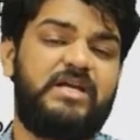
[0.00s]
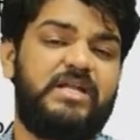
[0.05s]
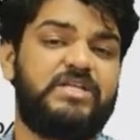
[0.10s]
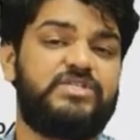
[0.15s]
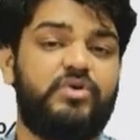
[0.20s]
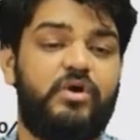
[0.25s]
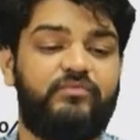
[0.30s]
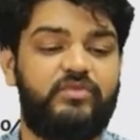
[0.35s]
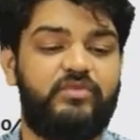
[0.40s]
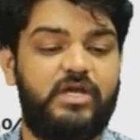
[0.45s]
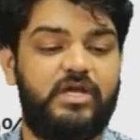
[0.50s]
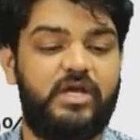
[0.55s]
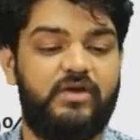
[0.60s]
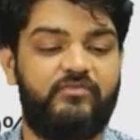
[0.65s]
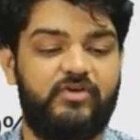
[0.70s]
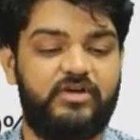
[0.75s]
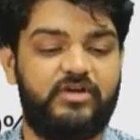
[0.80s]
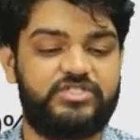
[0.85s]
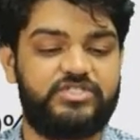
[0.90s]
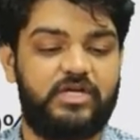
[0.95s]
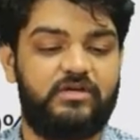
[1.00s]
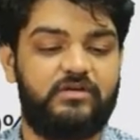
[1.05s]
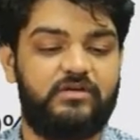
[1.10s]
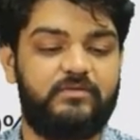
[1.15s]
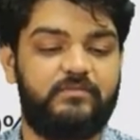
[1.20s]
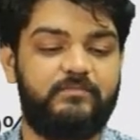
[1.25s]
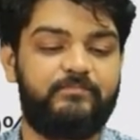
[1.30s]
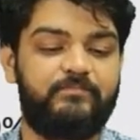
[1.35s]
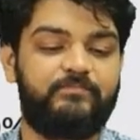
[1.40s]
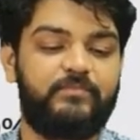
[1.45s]
of the conversion.
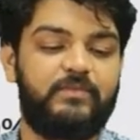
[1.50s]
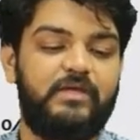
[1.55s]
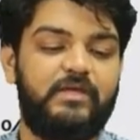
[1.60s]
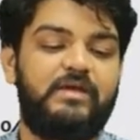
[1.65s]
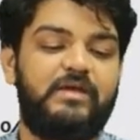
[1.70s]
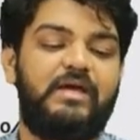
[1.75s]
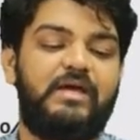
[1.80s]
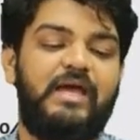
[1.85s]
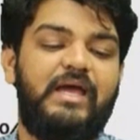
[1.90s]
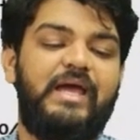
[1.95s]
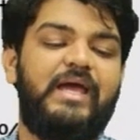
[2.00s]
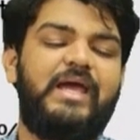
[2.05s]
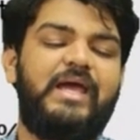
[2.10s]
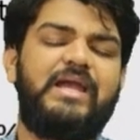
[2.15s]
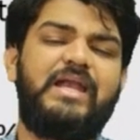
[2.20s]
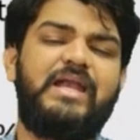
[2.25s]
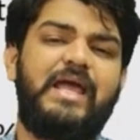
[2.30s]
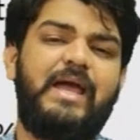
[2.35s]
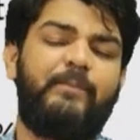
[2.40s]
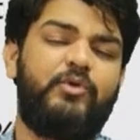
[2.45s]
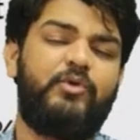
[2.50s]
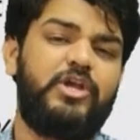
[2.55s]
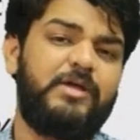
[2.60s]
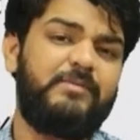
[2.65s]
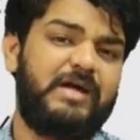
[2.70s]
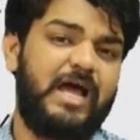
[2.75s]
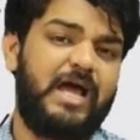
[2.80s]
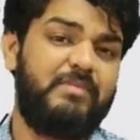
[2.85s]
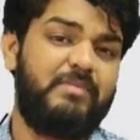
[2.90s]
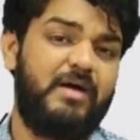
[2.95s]
And
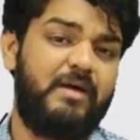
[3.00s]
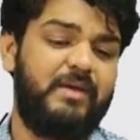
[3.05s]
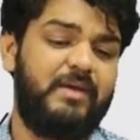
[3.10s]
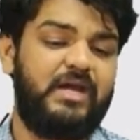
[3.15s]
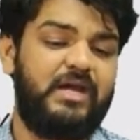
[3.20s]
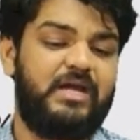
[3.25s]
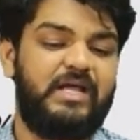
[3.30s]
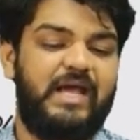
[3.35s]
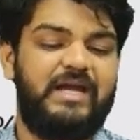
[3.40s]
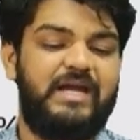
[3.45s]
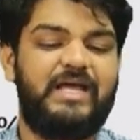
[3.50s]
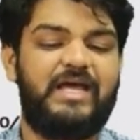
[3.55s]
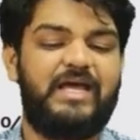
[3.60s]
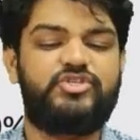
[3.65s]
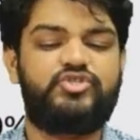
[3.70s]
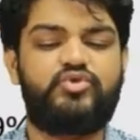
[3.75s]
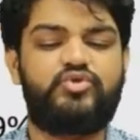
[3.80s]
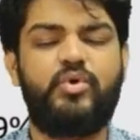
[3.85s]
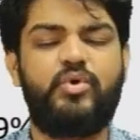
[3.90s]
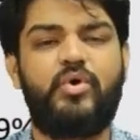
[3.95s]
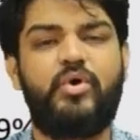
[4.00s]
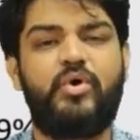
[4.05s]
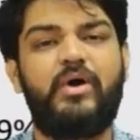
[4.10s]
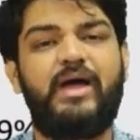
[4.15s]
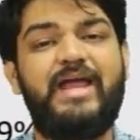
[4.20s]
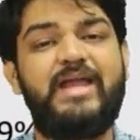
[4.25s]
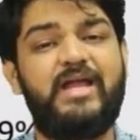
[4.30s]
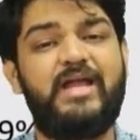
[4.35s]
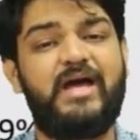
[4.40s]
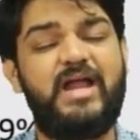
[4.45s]
ammonium carbamide and H2O
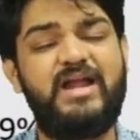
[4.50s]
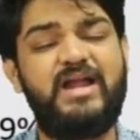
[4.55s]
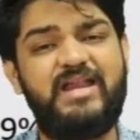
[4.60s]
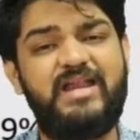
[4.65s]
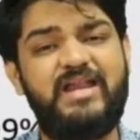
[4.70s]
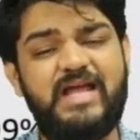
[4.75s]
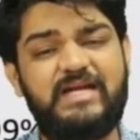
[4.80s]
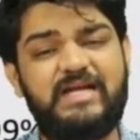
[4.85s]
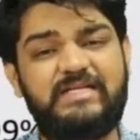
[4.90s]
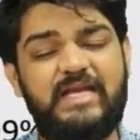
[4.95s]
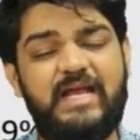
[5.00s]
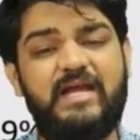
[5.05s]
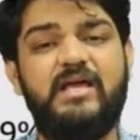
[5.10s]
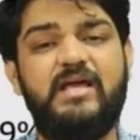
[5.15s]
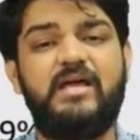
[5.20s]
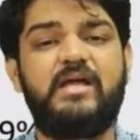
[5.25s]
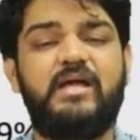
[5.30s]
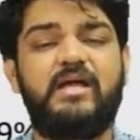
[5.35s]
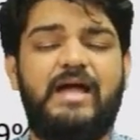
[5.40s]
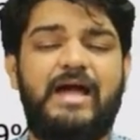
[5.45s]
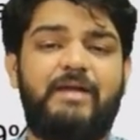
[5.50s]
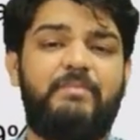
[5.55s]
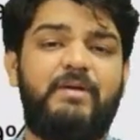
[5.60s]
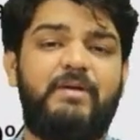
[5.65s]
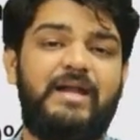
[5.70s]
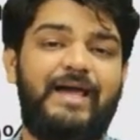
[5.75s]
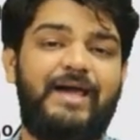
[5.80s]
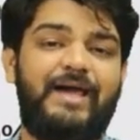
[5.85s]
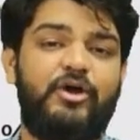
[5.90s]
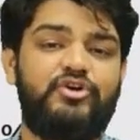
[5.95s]
and unreacted
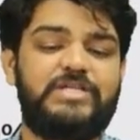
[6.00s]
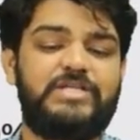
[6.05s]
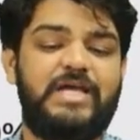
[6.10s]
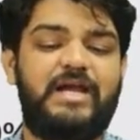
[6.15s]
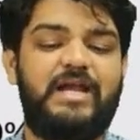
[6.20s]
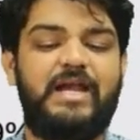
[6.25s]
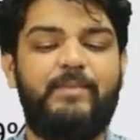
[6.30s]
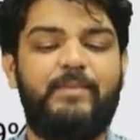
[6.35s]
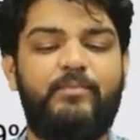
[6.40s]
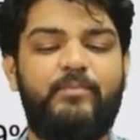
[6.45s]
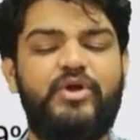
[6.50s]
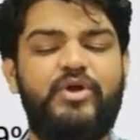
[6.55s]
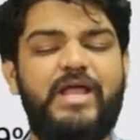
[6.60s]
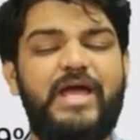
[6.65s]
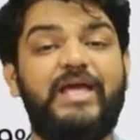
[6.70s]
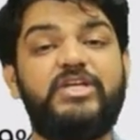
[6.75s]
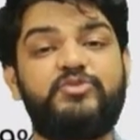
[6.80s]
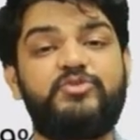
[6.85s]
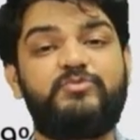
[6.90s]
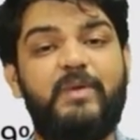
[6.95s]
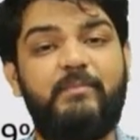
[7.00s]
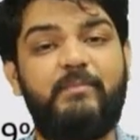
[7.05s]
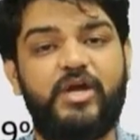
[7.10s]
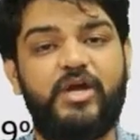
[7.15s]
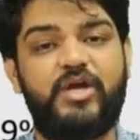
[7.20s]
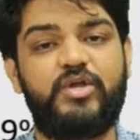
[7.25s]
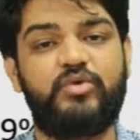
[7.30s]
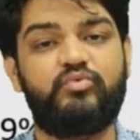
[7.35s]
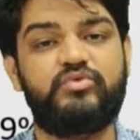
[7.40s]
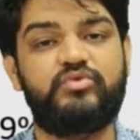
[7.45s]
carbon dioxide and ammonia is being
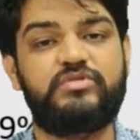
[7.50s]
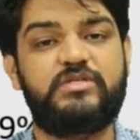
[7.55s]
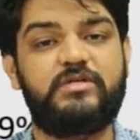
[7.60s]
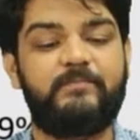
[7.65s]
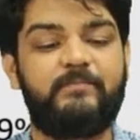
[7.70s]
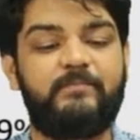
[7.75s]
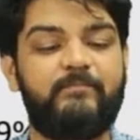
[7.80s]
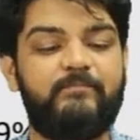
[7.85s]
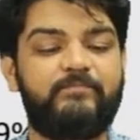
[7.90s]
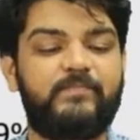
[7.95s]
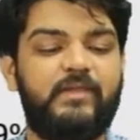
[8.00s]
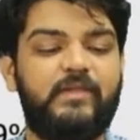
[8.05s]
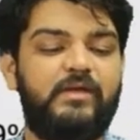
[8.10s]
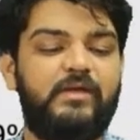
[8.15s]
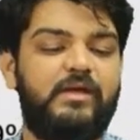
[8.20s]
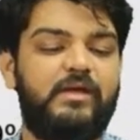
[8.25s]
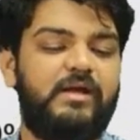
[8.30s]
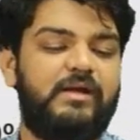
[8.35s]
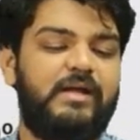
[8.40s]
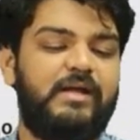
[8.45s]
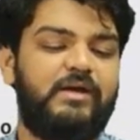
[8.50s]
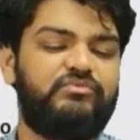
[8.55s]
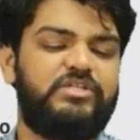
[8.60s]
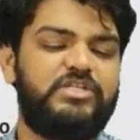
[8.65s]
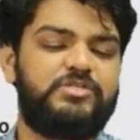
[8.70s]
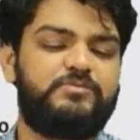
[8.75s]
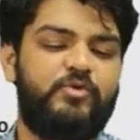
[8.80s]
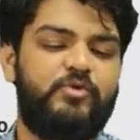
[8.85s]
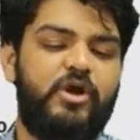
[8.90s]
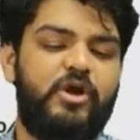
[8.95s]
produced. Now
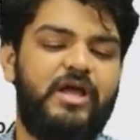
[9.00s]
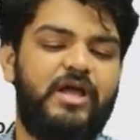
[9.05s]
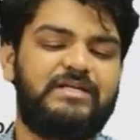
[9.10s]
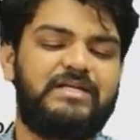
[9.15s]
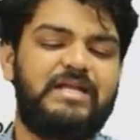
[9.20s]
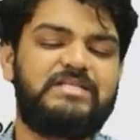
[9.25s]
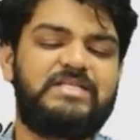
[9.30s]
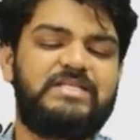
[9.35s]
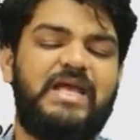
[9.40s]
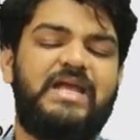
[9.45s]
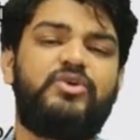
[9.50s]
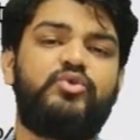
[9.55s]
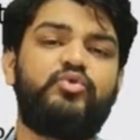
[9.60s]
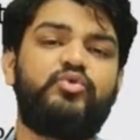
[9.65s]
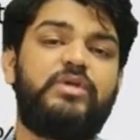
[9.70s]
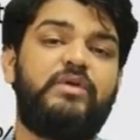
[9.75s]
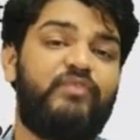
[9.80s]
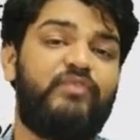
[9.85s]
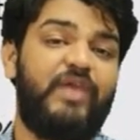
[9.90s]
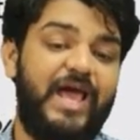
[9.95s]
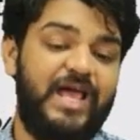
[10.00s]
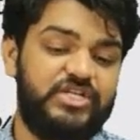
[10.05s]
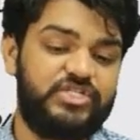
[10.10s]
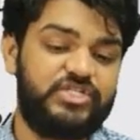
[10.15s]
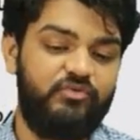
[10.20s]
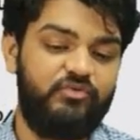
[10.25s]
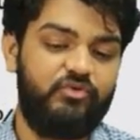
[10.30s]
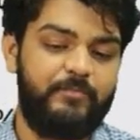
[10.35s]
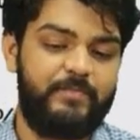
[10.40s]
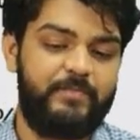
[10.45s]
these products are sent to the flash
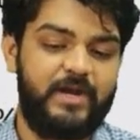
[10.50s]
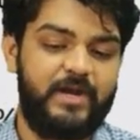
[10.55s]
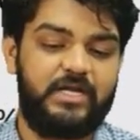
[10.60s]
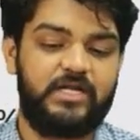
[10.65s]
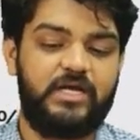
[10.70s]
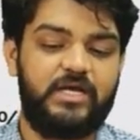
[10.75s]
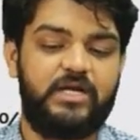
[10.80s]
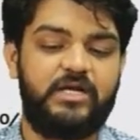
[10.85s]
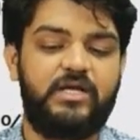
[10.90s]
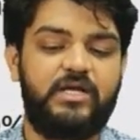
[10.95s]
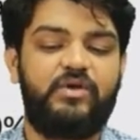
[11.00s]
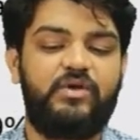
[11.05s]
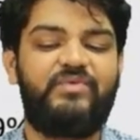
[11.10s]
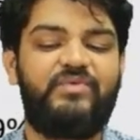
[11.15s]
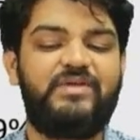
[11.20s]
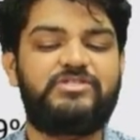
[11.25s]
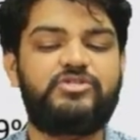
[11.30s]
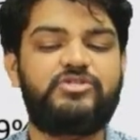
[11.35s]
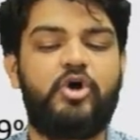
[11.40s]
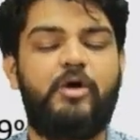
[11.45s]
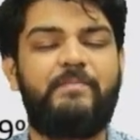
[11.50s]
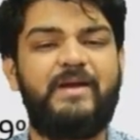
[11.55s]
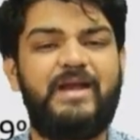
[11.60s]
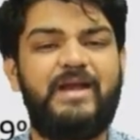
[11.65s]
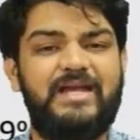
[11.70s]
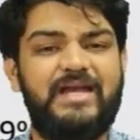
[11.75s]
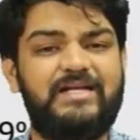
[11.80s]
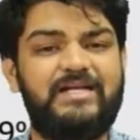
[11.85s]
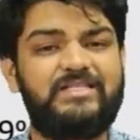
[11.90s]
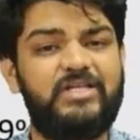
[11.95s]
evaporator which
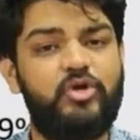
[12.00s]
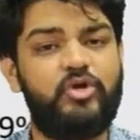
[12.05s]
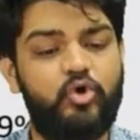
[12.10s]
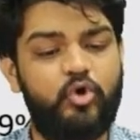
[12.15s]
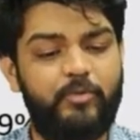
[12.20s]
operate at the low